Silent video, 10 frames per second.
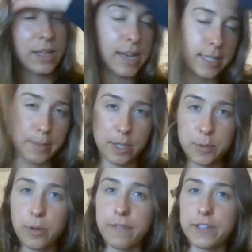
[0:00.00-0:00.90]
It's a much
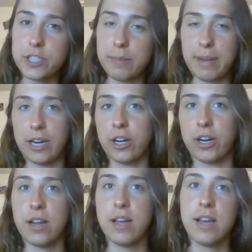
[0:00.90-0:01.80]
more efficient manner
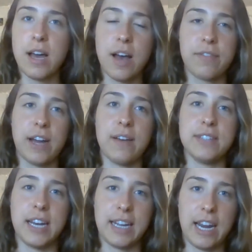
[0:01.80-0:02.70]
of kind of
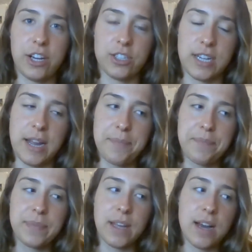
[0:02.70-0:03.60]
dedicating your time.
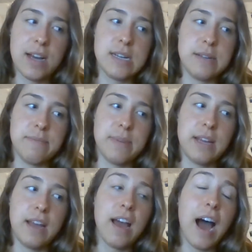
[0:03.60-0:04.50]
Um,
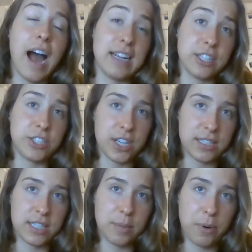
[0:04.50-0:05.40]
I
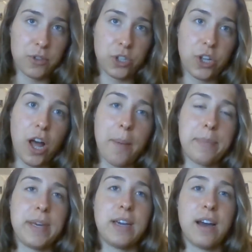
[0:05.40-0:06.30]
suggest this approach a lot
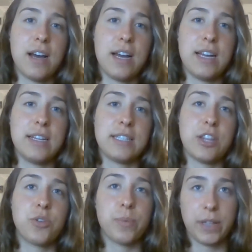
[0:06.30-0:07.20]
because
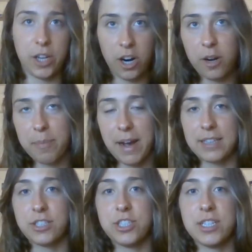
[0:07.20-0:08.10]
the really hard
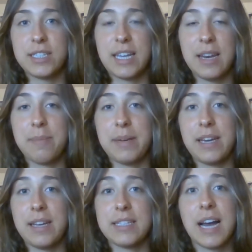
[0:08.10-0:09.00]
passages can
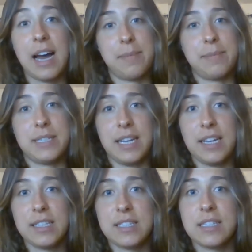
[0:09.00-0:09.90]
be time
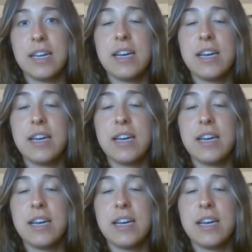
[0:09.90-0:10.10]
sinks